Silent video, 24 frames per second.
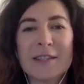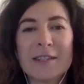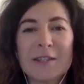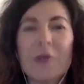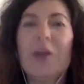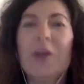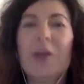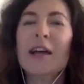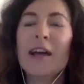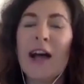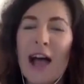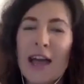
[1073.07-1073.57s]

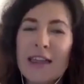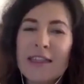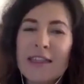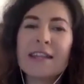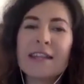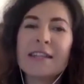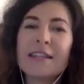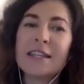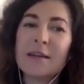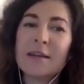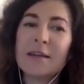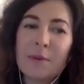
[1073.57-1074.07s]
So I
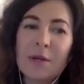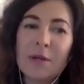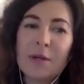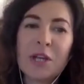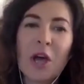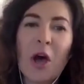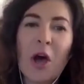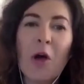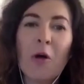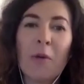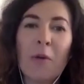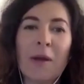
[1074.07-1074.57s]
think dip your
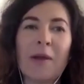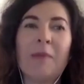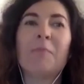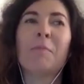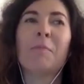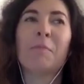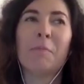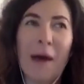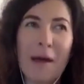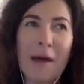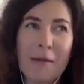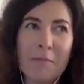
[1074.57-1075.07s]
toe in,
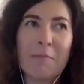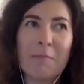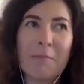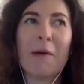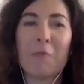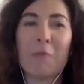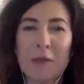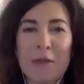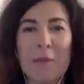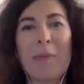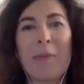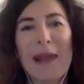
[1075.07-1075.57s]
but
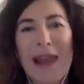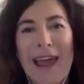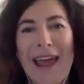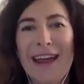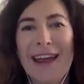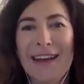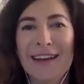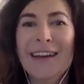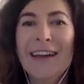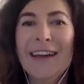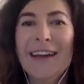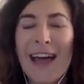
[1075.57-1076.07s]
with a plan.